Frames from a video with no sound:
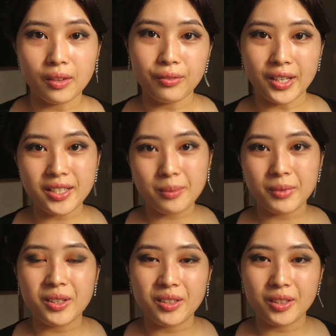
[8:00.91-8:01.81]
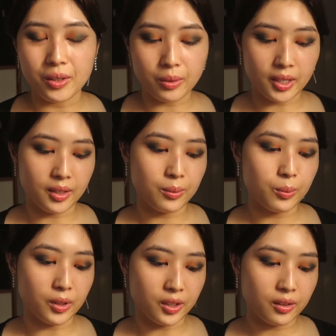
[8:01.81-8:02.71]
the face, I'm going to go in
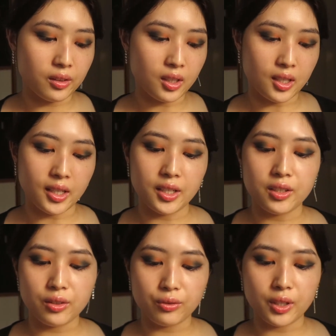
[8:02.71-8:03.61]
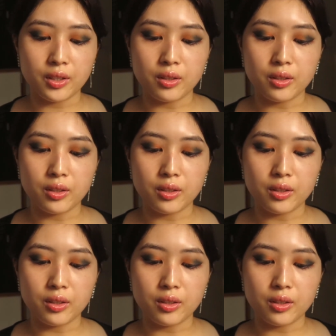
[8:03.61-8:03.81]
with the Innisfree